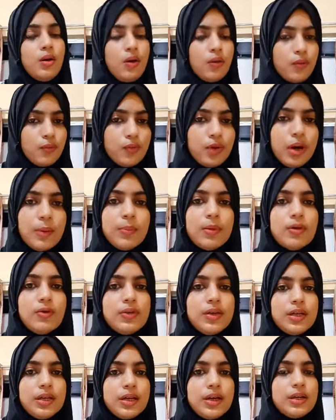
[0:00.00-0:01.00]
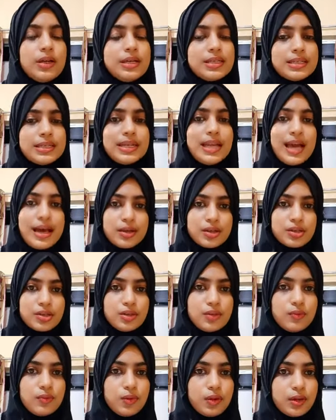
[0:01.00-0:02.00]
Verb over here is an
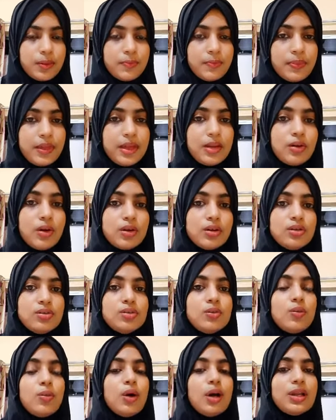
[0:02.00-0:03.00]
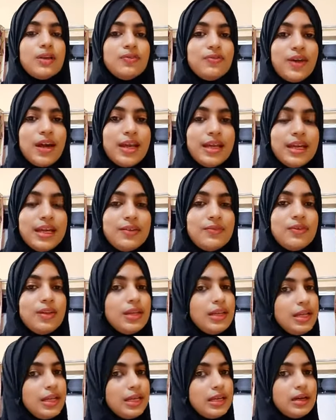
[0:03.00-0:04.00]
action word. In order to qualify it, we
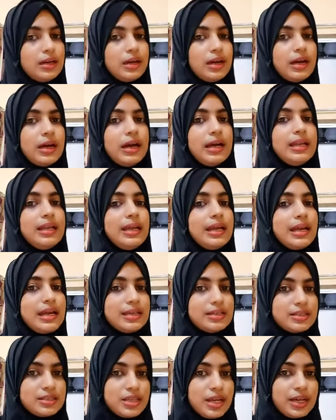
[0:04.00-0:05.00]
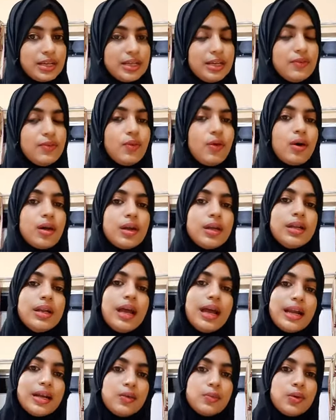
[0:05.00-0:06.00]
need an adjective or an
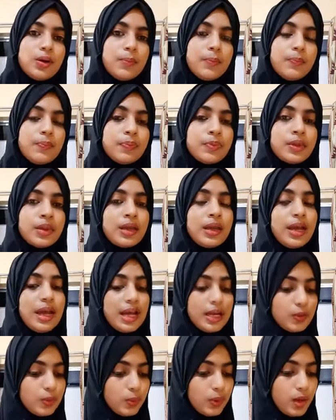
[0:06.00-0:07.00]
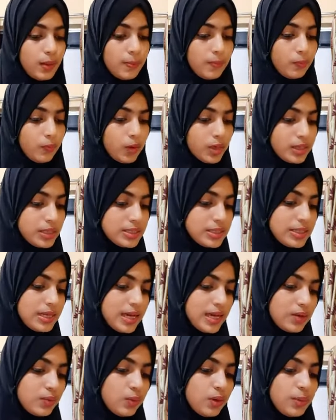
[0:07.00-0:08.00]
adverb. Adverb, what is an
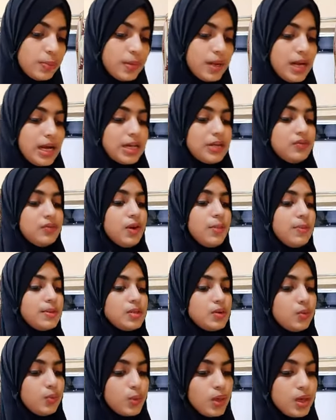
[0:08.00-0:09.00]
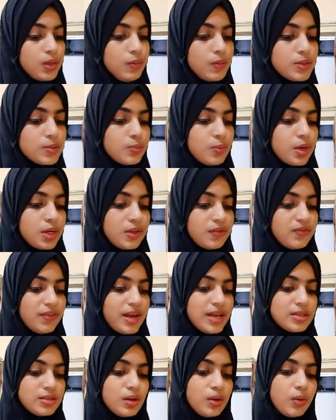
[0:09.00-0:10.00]
adverb? Adverb is a word which
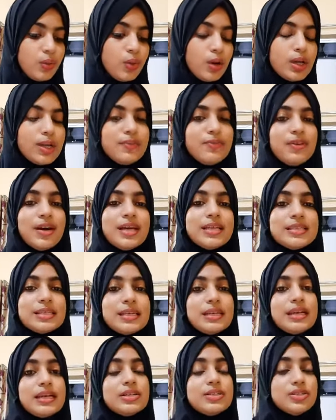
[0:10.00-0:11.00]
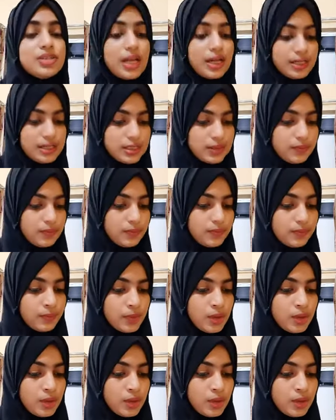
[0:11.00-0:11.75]
modifies or qualifies an adjective.